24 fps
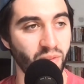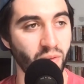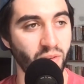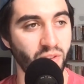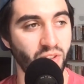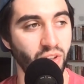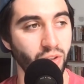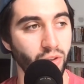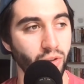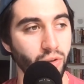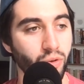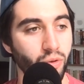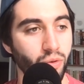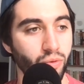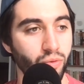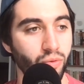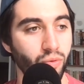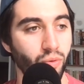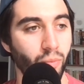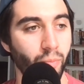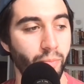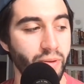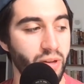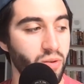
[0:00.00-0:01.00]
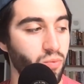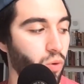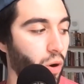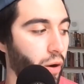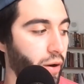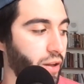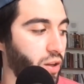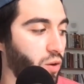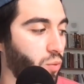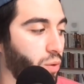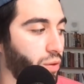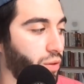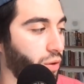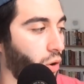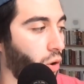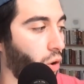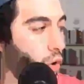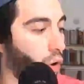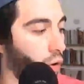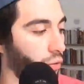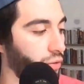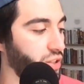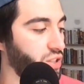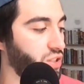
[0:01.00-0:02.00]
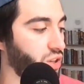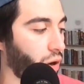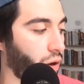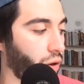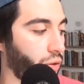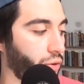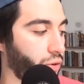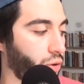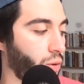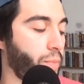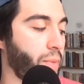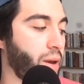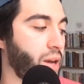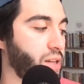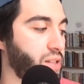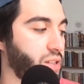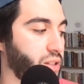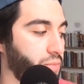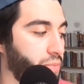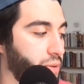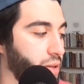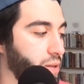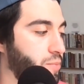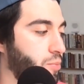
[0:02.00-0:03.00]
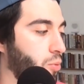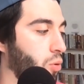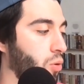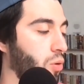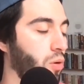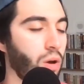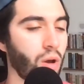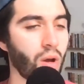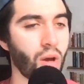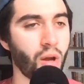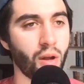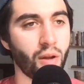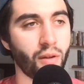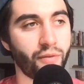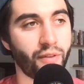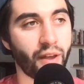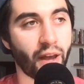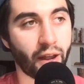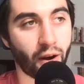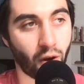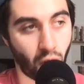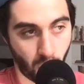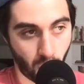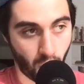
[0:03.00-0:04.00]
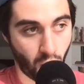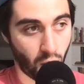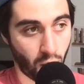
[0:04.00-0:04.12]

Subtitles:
to be running with all these other amazing people that